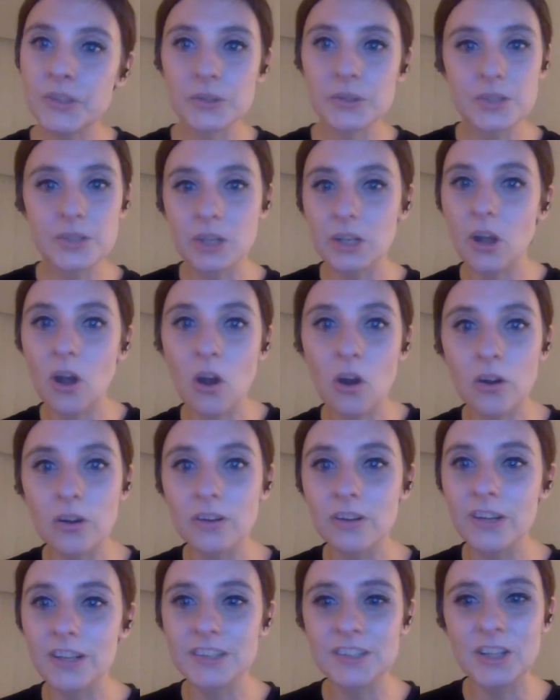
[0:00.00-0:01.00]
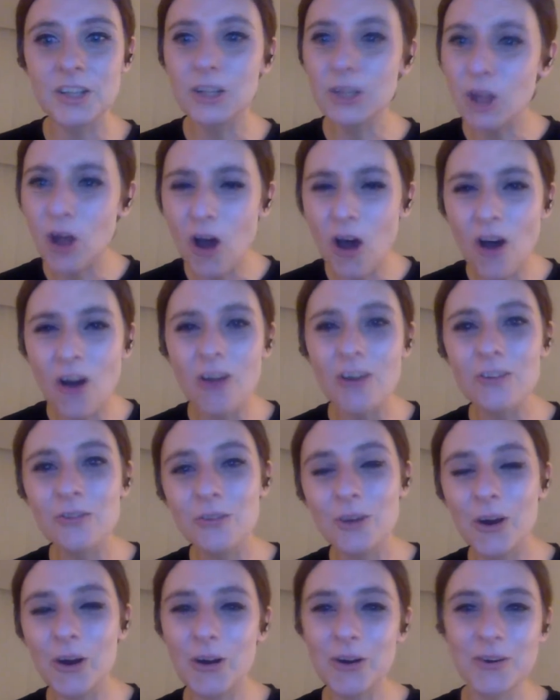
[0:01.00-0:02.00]
So it's a long
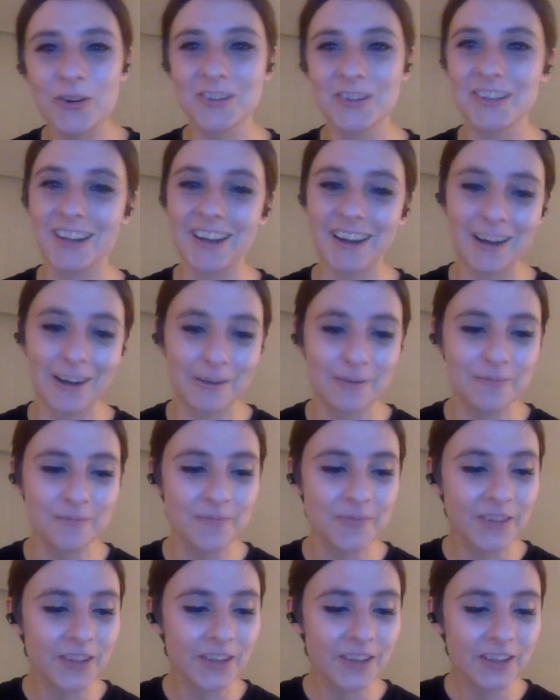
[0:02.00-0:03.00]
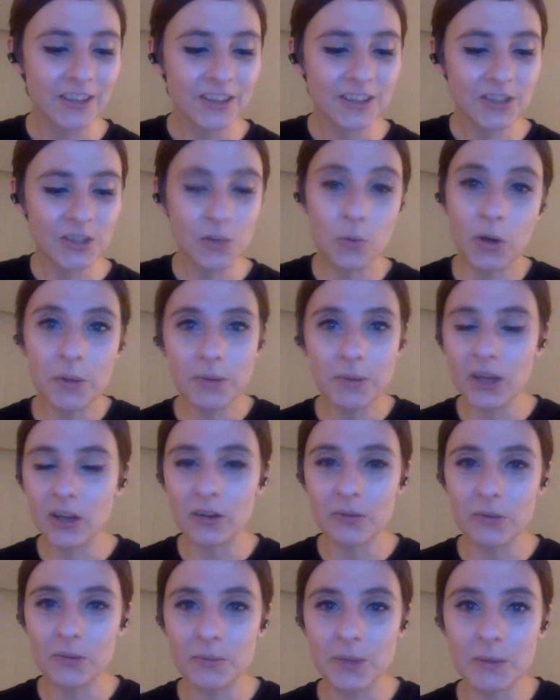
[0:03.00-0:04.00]
road. So you want to be on
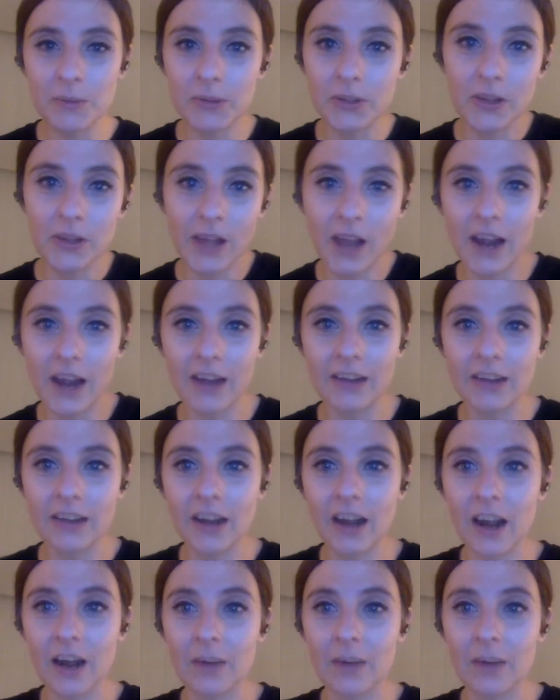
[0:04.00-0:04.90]
it with people you like,